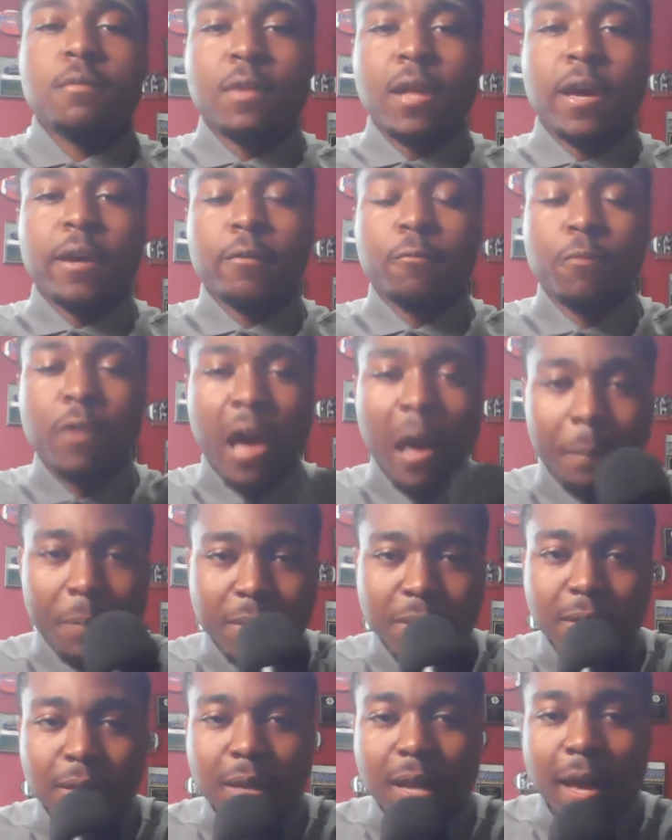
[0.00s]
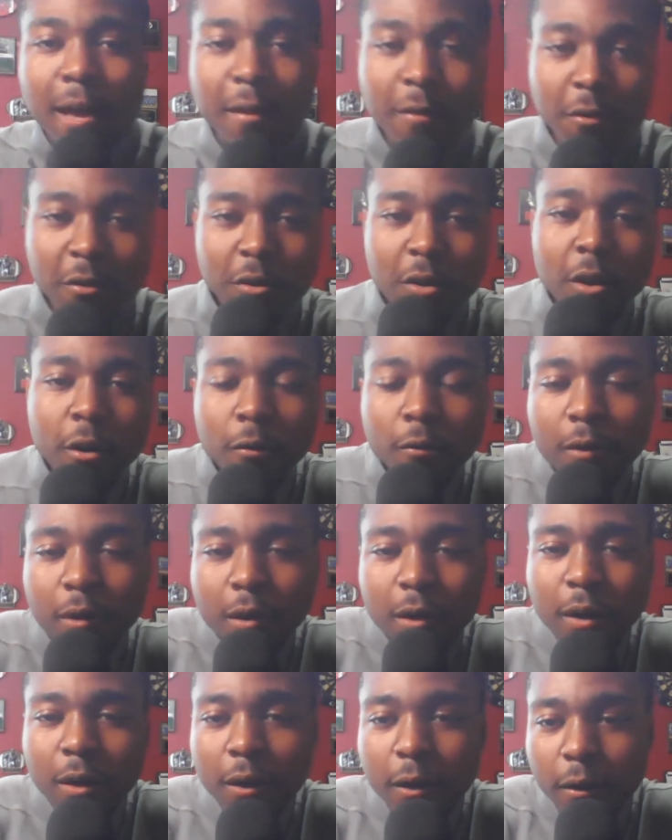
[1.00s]
Like, what happened to that? You know,
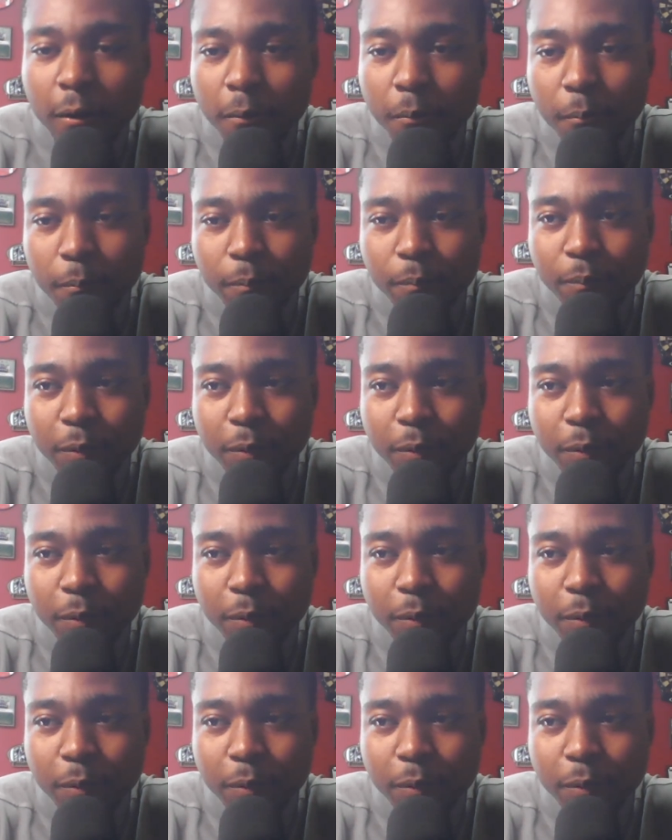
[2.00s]
all